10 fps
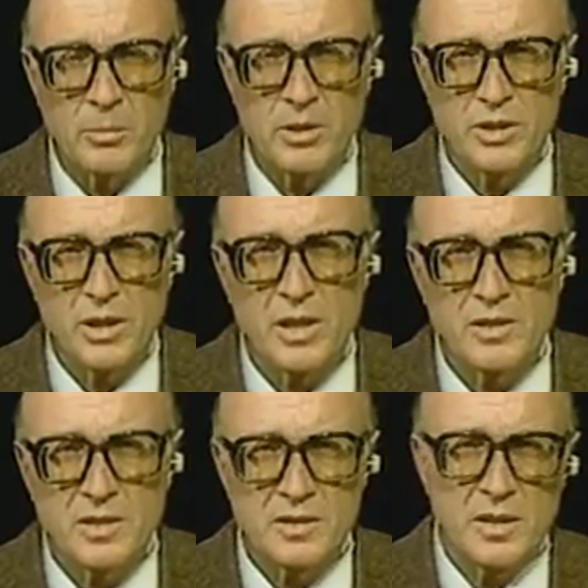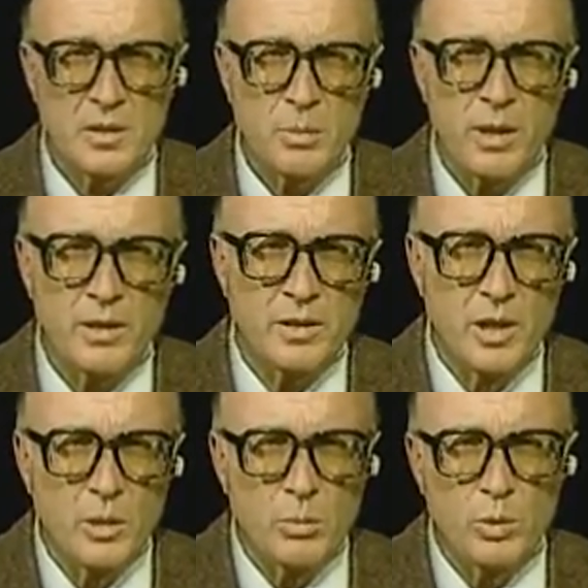much at ease as the debate
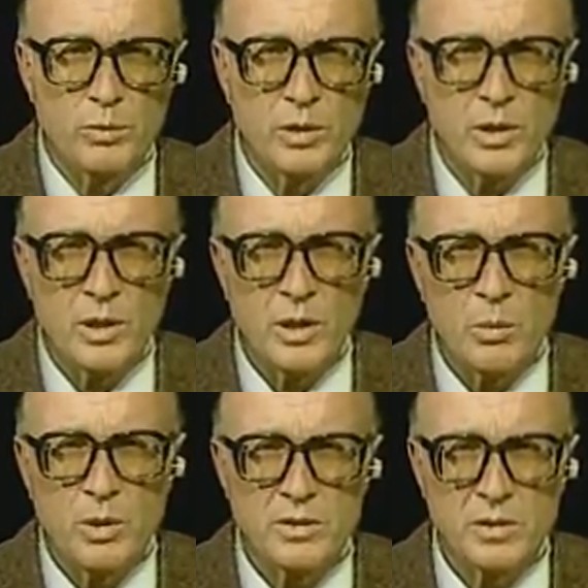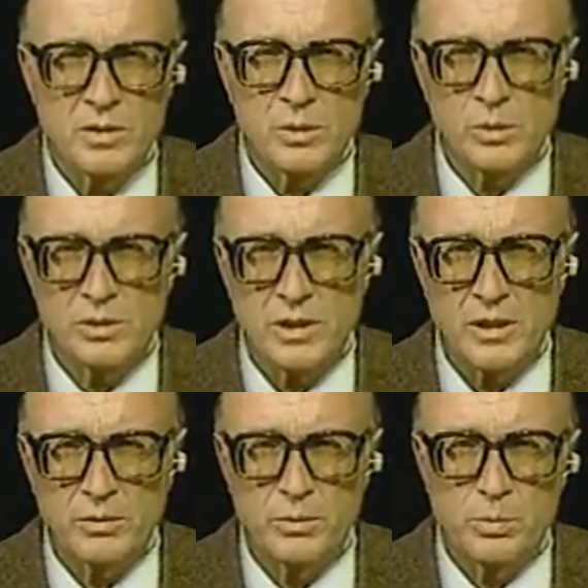moved along. He wasn't his old
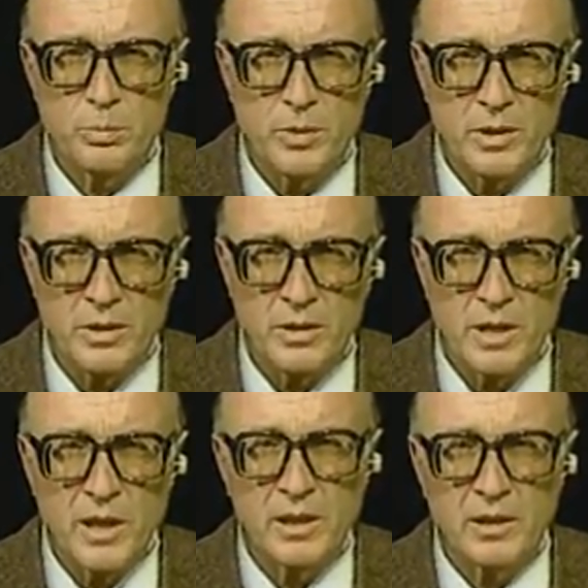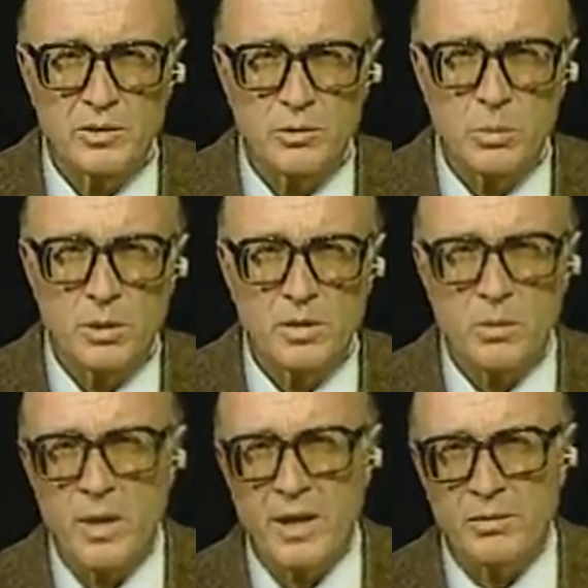self yelling, screaming to
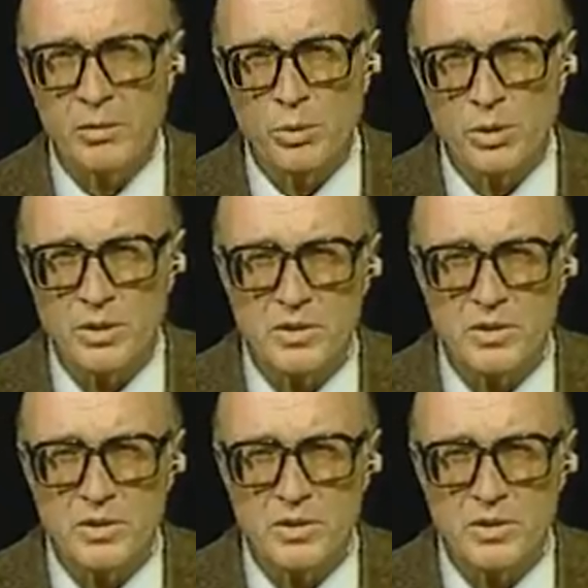the back of an audience.